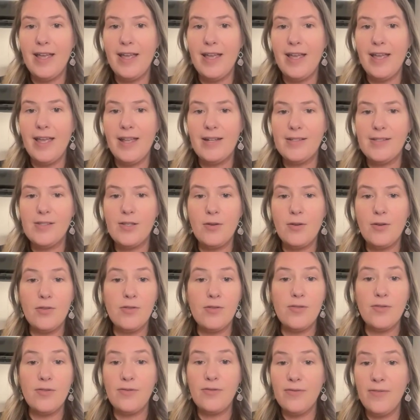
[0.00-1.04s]
And so
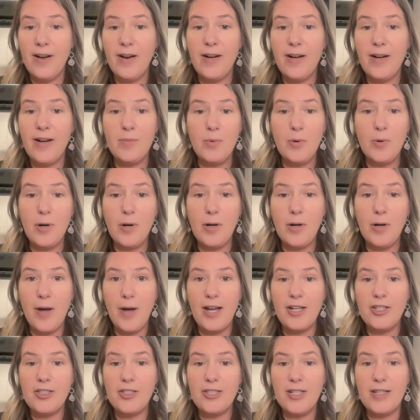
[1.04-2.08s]
those are very important
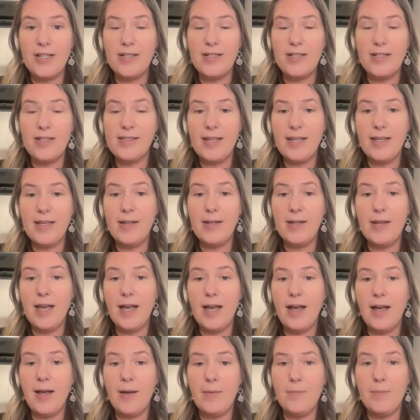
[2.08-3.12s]
questions. And
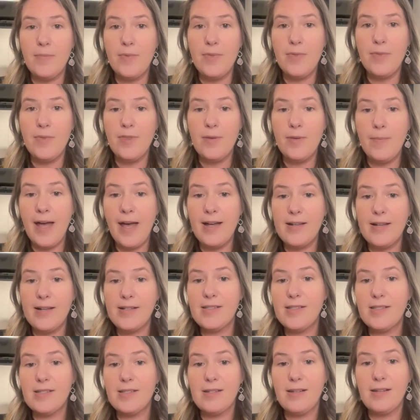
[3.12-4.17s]
the
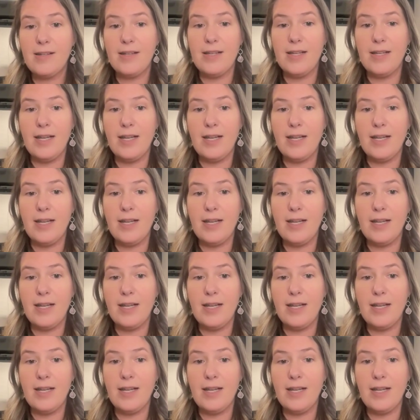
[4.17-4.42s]
best,